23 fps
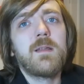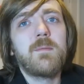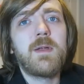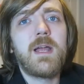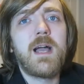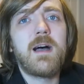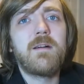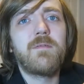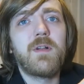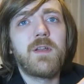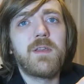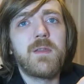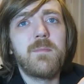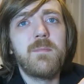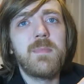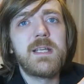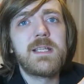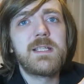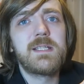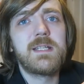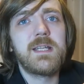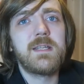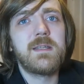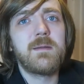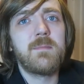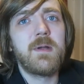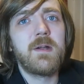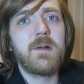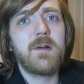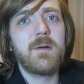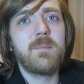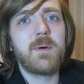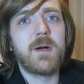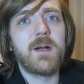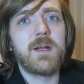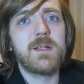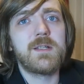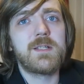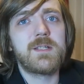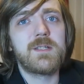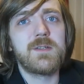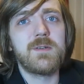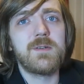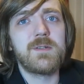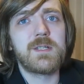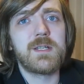Then we have The Mist in the Mirror by
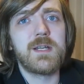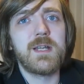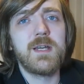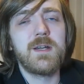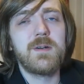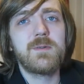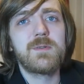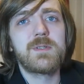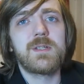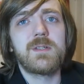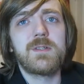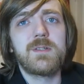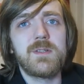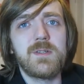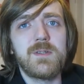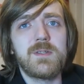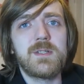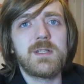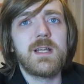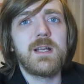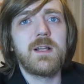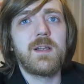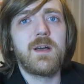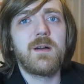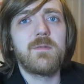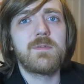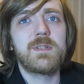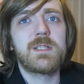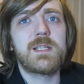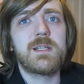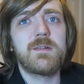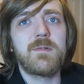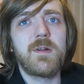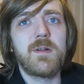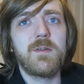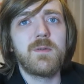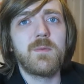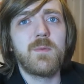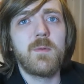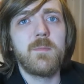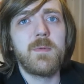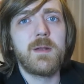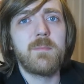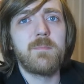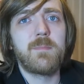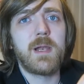Susan Hill. So Susan Hill obviously wrote The
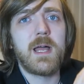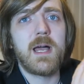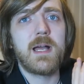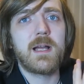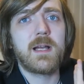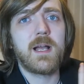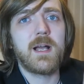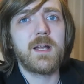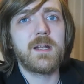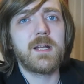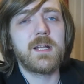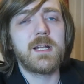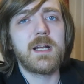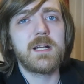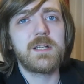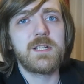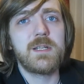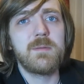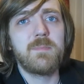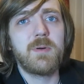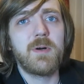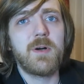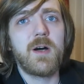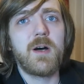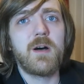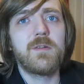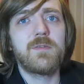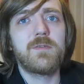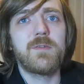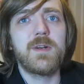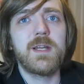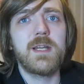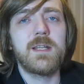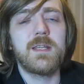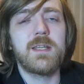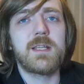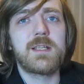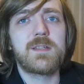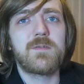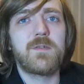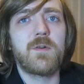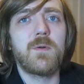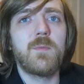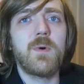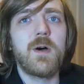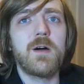Woman in Black, and I'd actually put off reading this
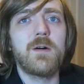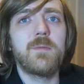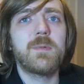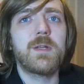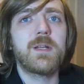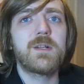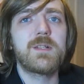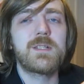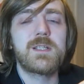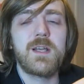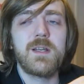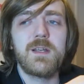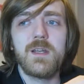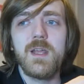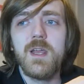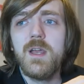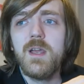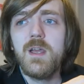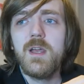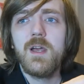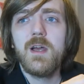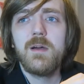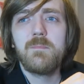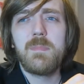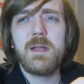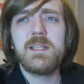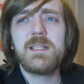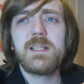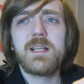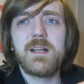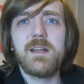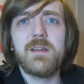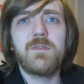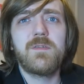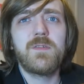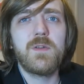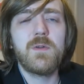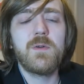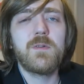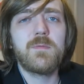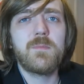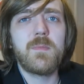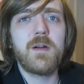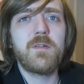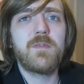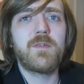for a while because I'd basically a
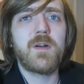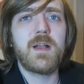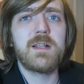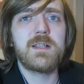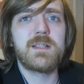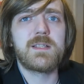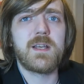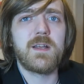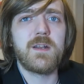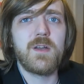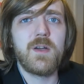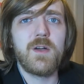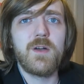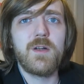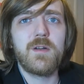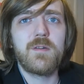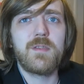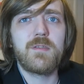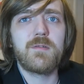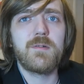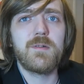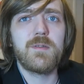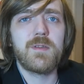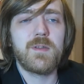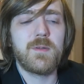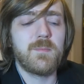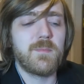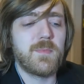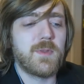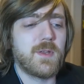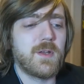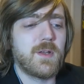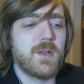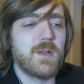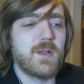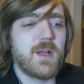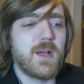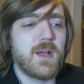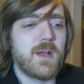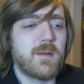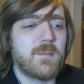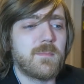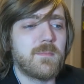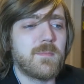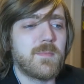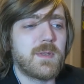few of my friends I'd heard through them that,
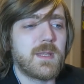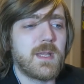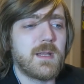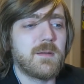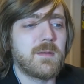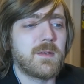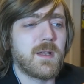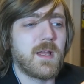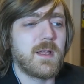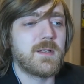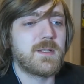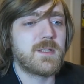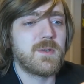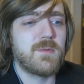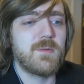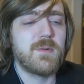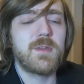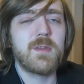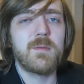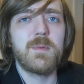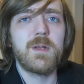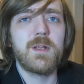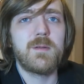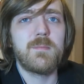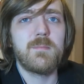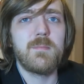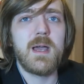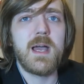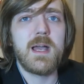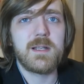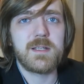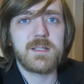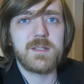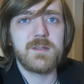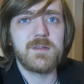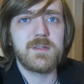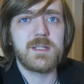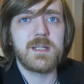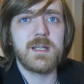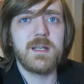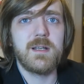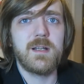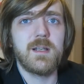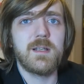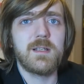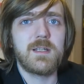um, that like two of them had met
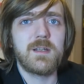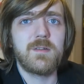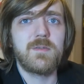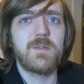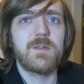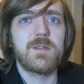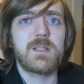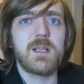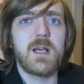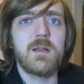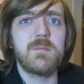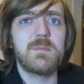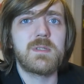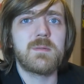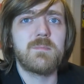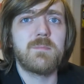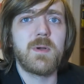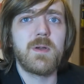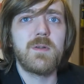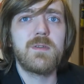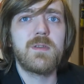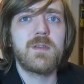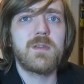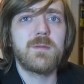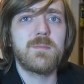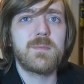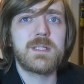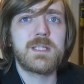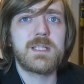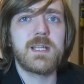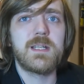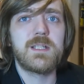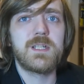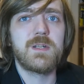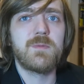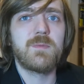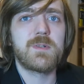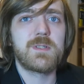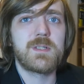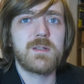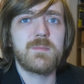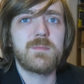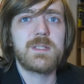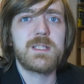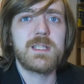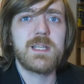Susan Hill at different times, and both of them had said she
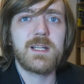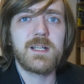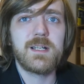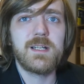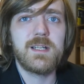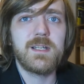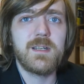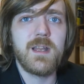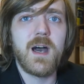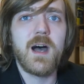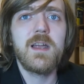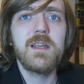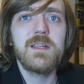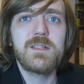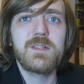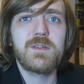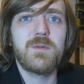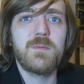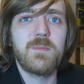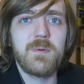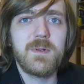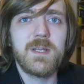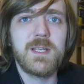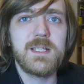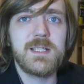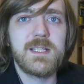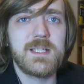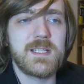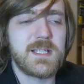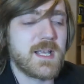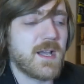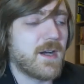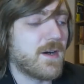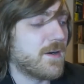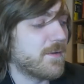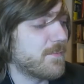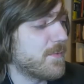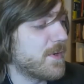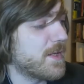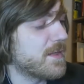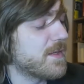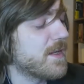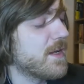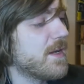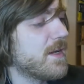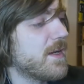wasn't particularly nice or easy to get on
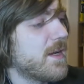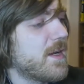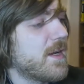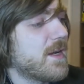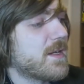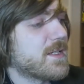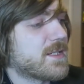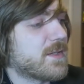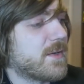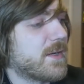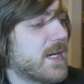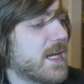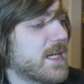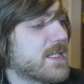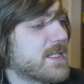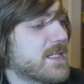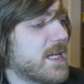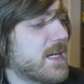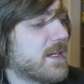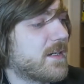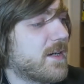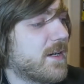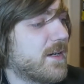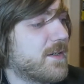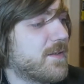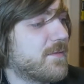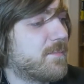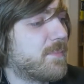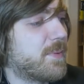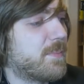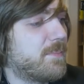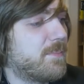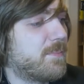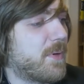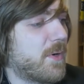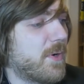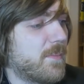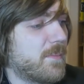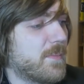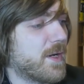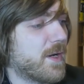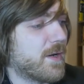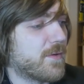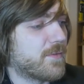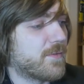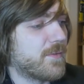with. So I guess that kind of put
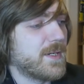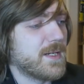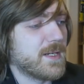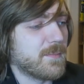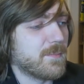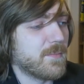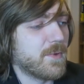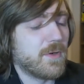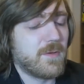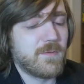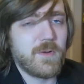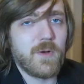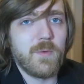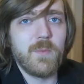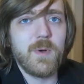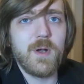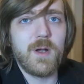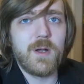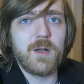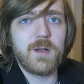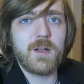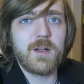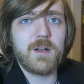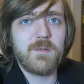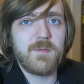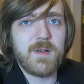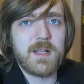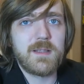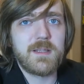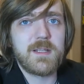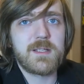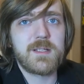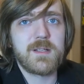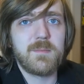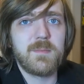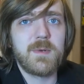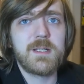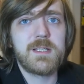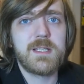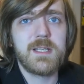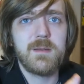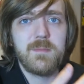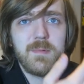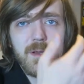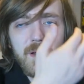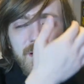me off reading more of her work, and I've had this on my
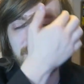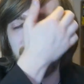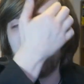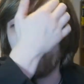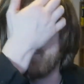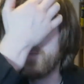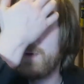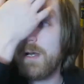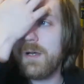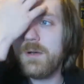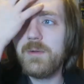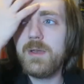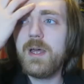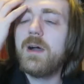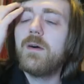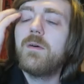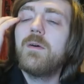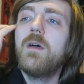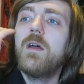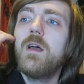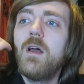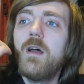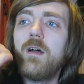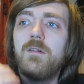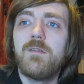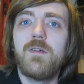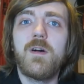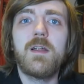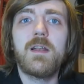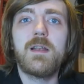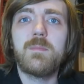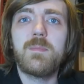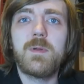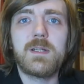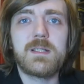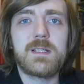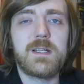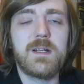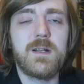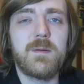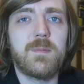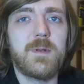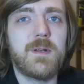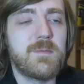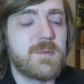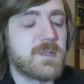TBR for a while now finally picked it
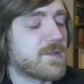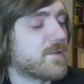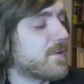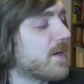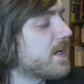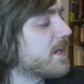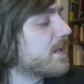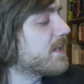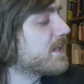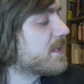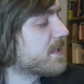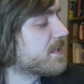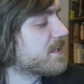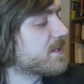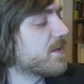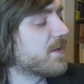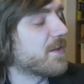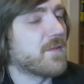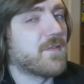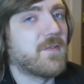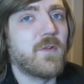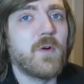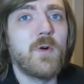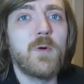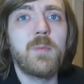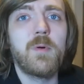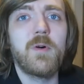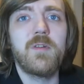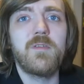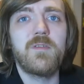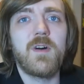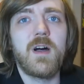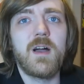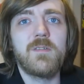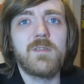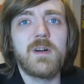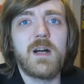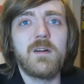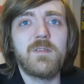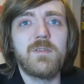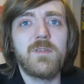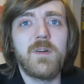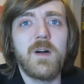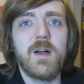up and it was great. This is another 4.5 out of